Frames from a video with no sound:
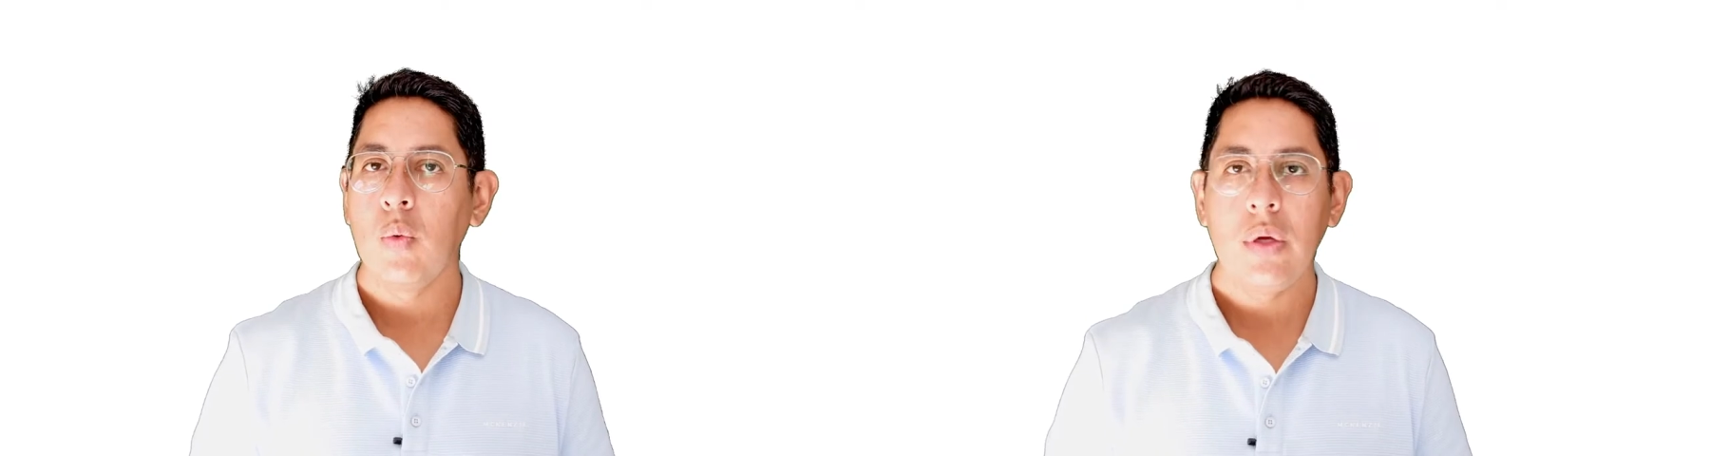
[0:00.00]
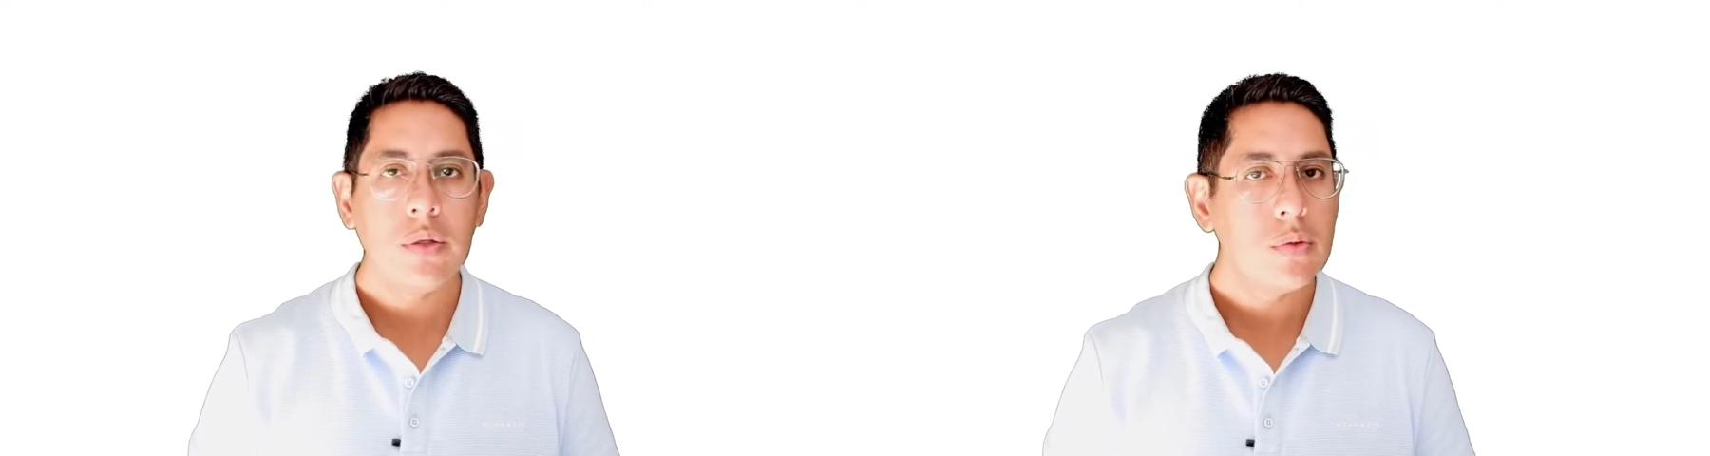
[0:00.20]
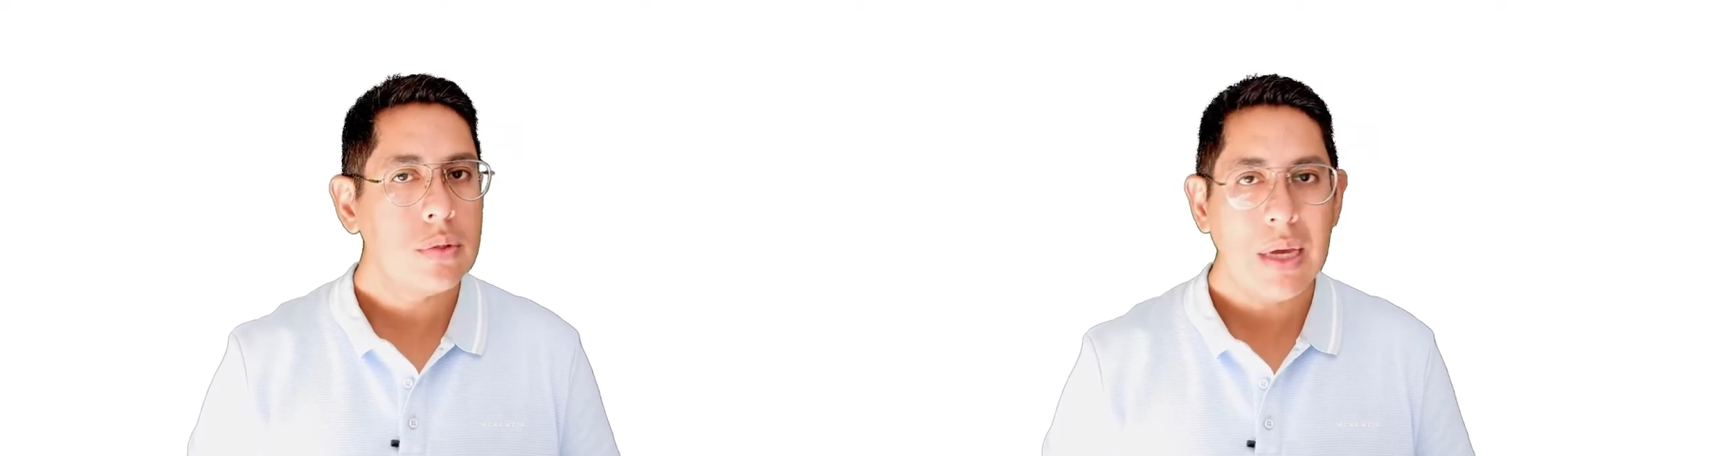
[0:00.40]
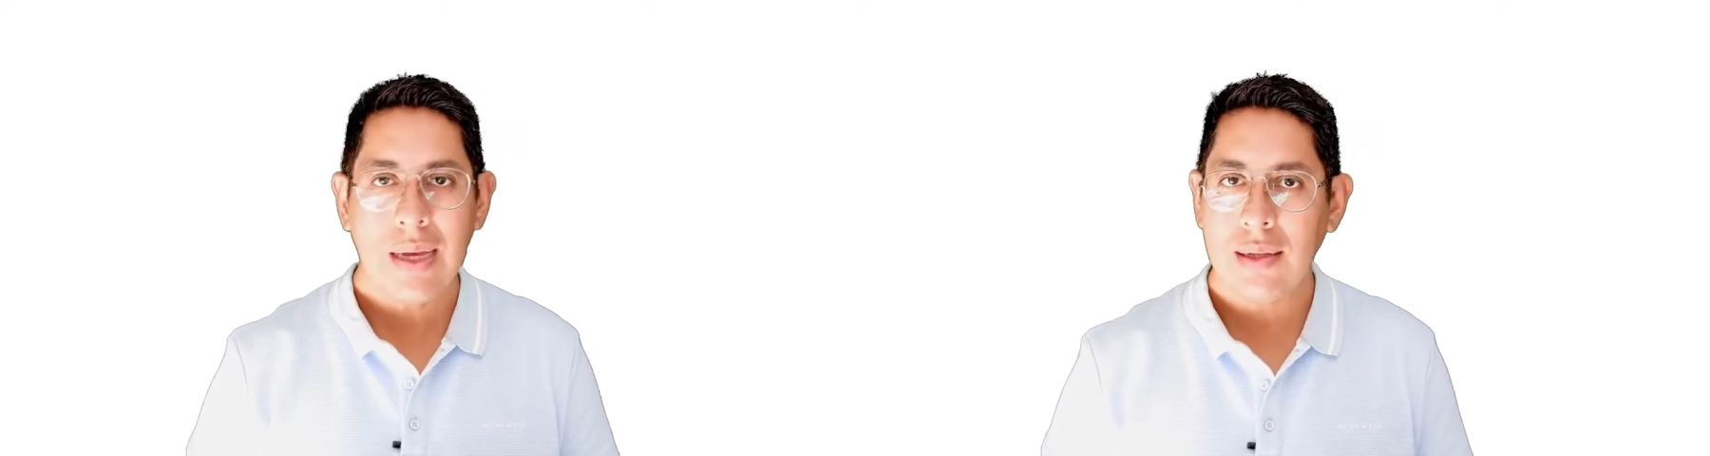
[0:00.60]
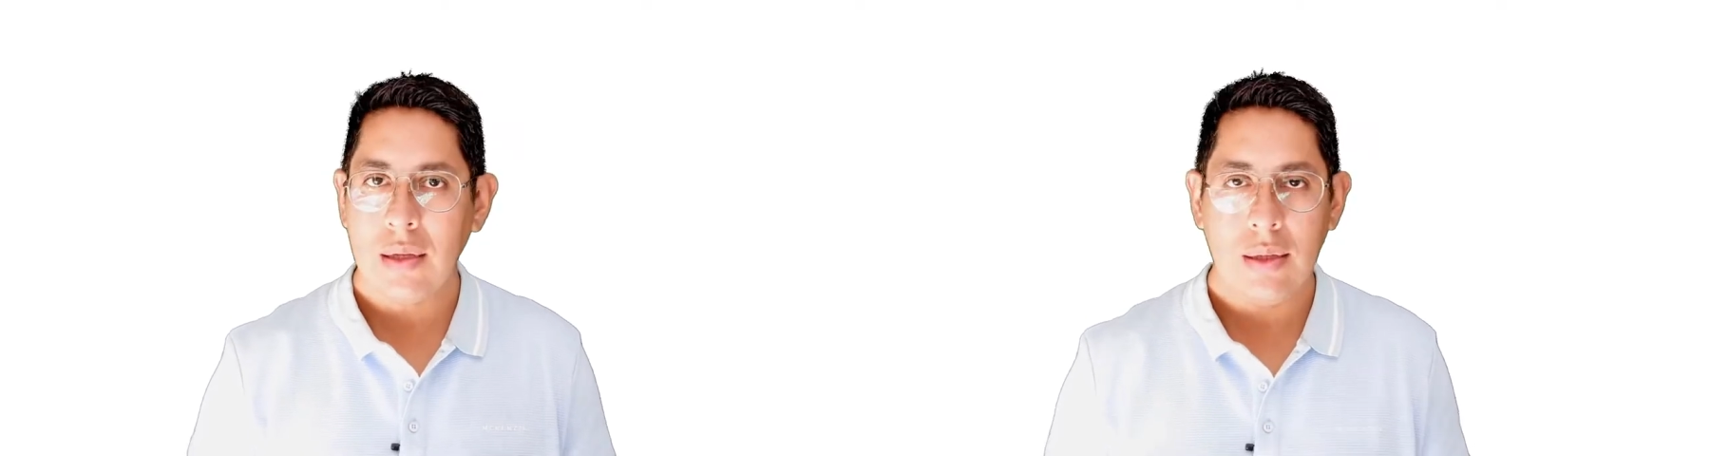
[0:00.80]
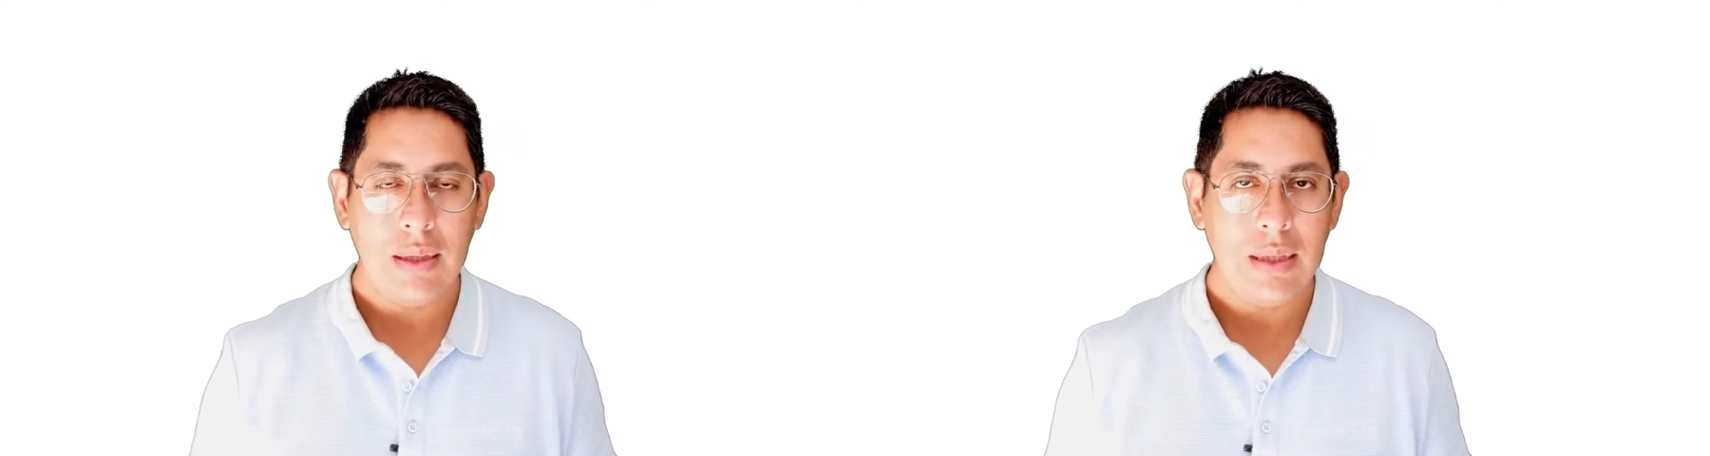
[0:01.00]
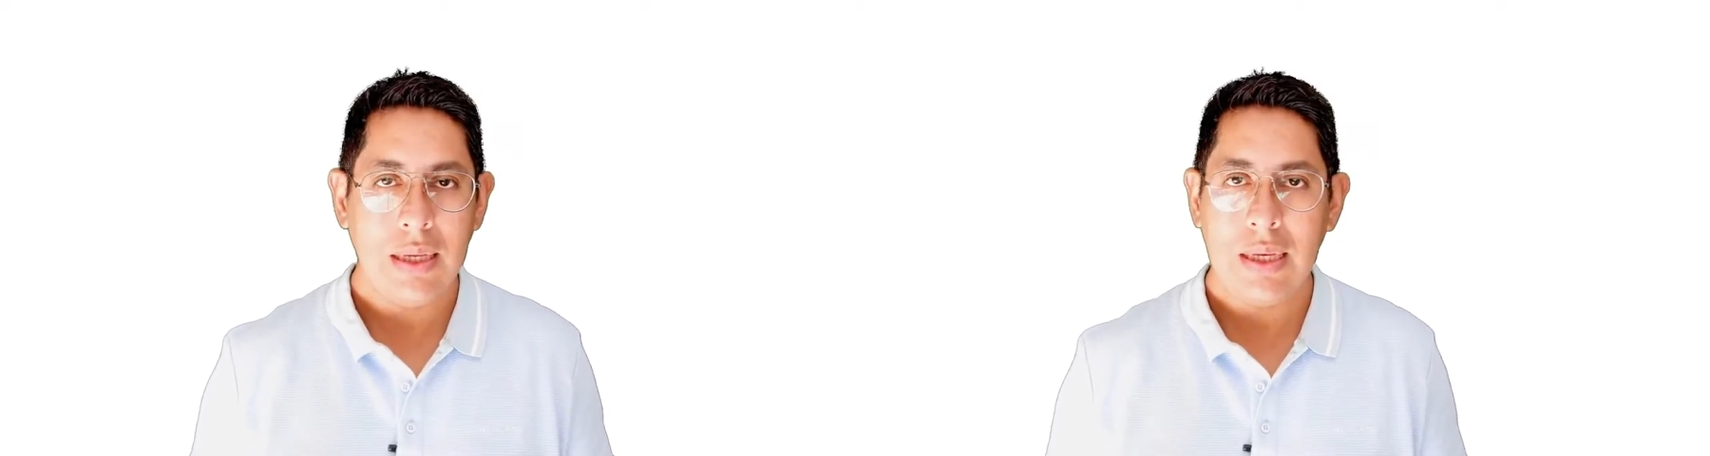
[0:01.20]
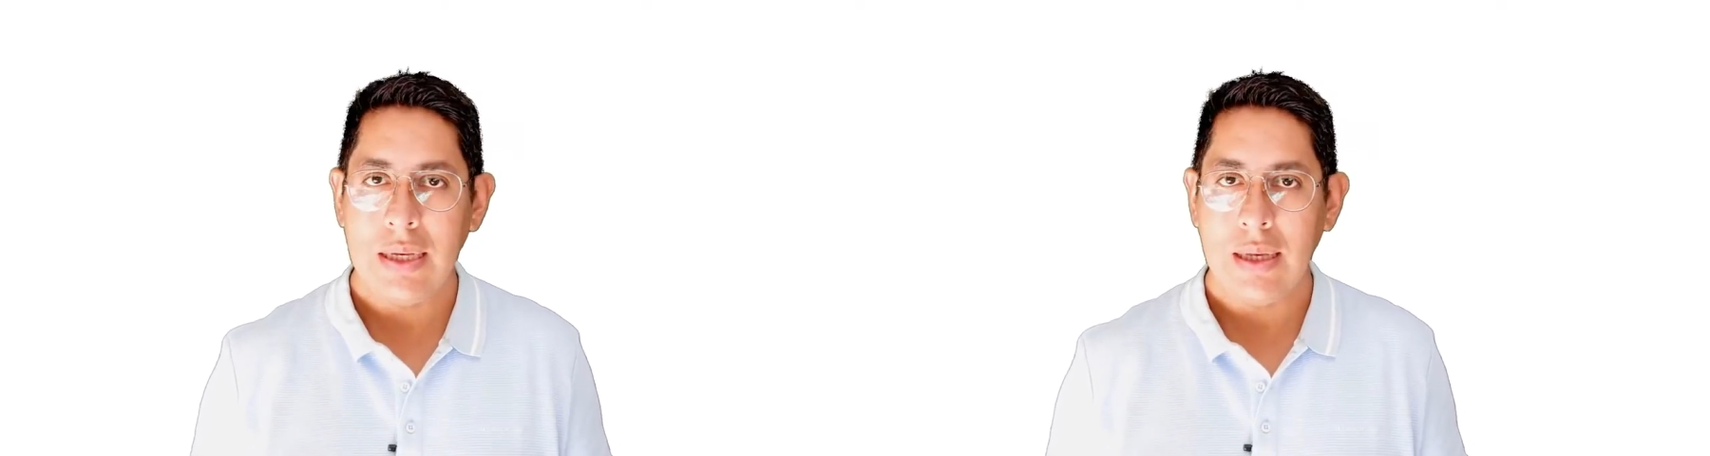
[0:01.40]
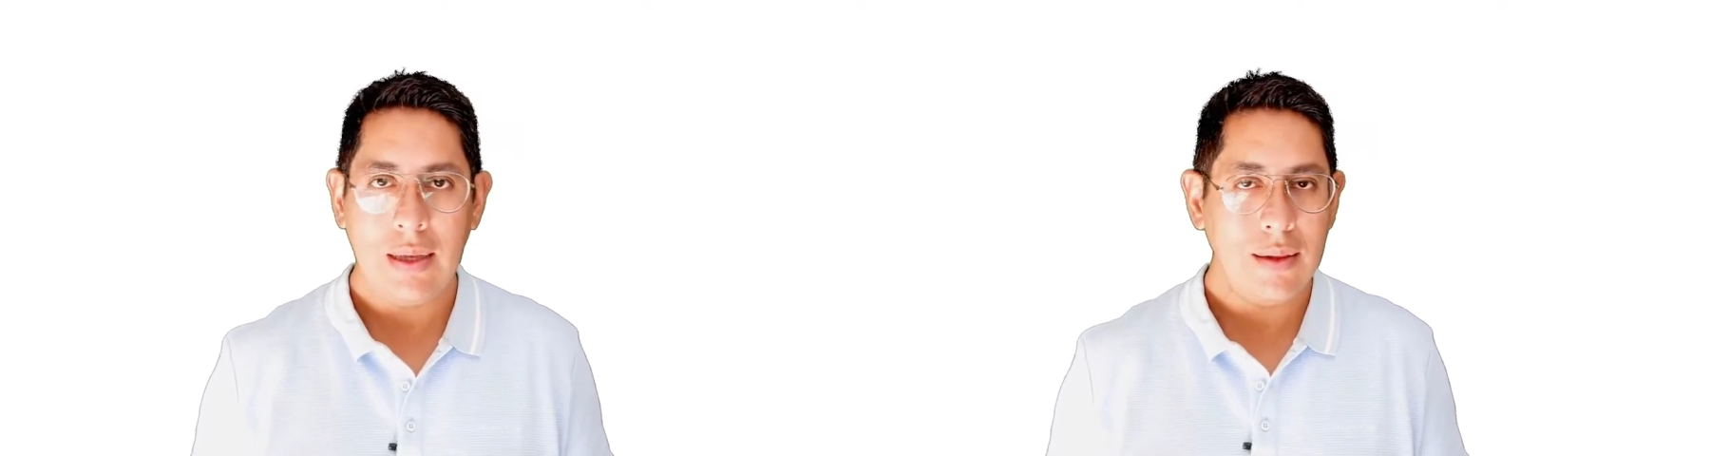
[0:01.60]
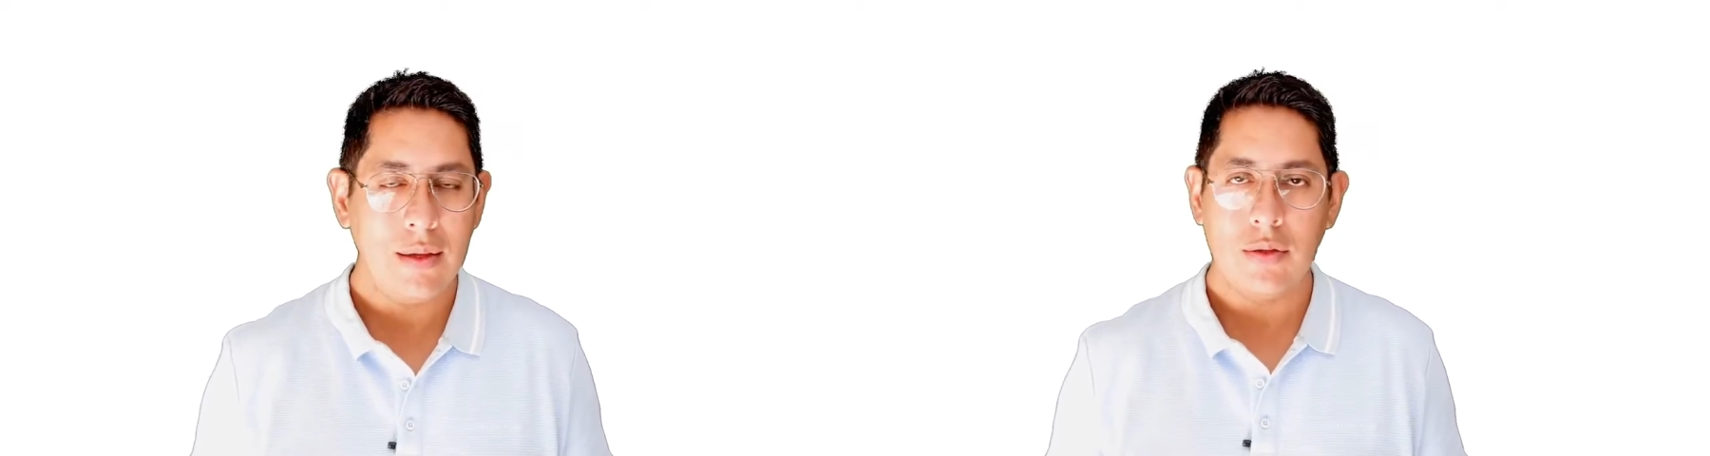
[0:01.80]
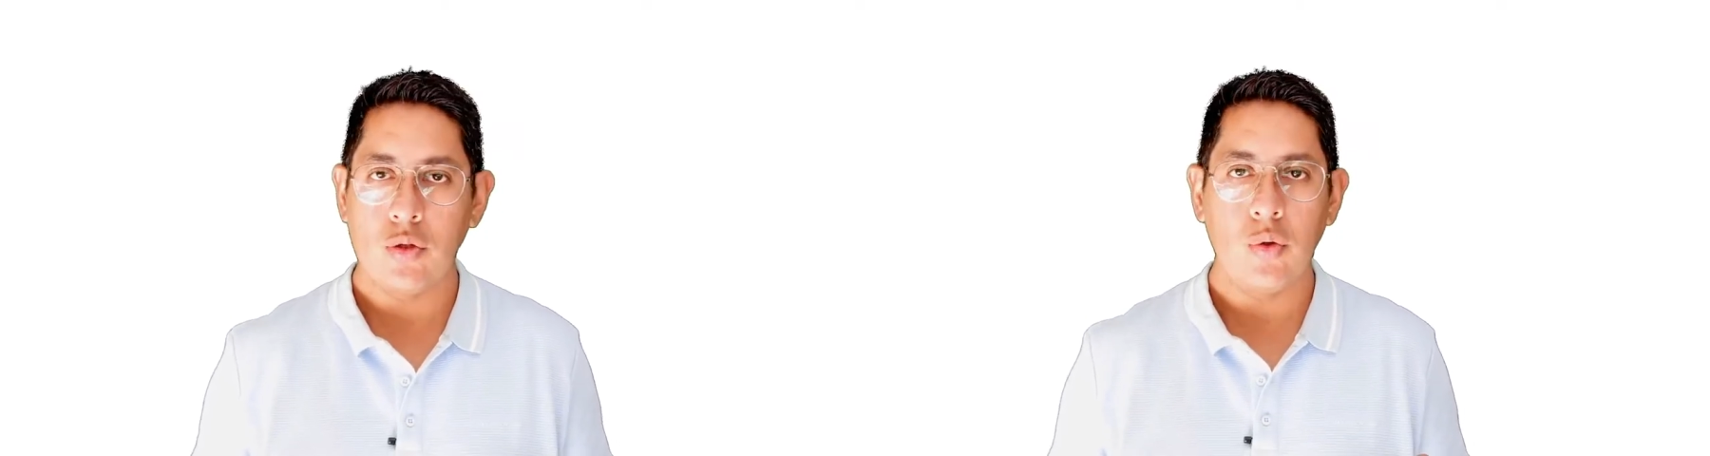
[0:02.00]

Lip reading: we do not need